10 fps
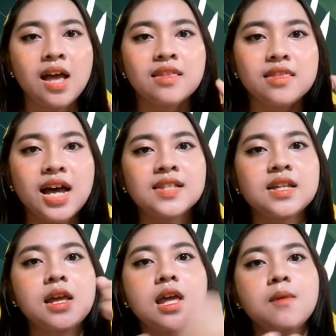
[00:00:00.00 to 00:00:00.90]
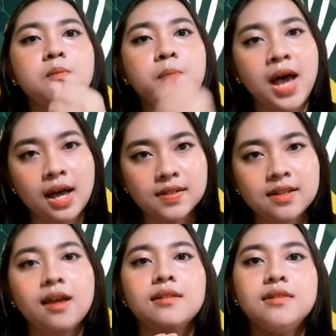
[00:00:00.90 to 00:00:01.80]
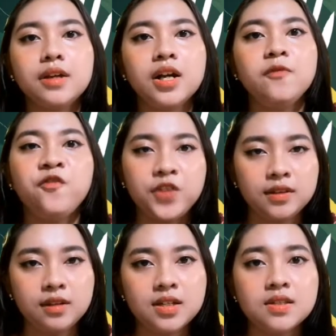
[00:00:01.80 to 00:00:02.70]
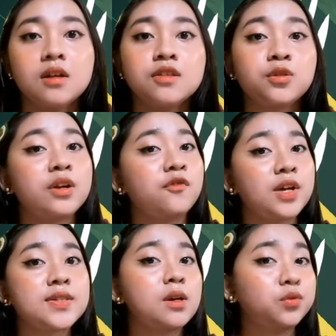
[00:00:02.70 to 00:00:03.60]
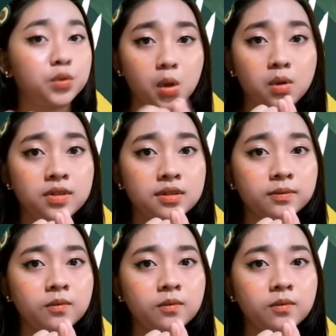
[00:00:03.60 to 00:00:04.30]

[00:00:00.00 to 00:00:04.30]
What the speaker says: that impact their fitness through effects on growth,